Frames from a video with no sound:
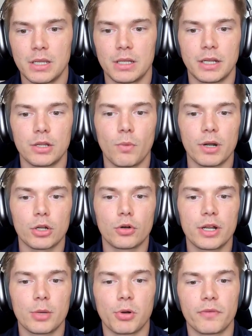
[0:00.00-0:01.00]
Now, you want to
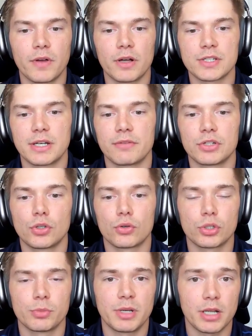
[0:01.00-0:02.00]
create your profiles on every
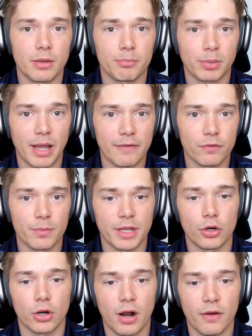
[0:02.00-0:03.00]
social media platform that
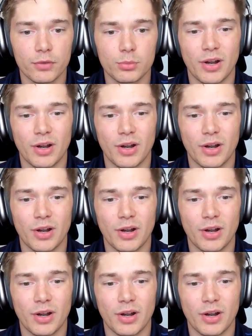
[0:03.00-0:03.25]
you're comfortable.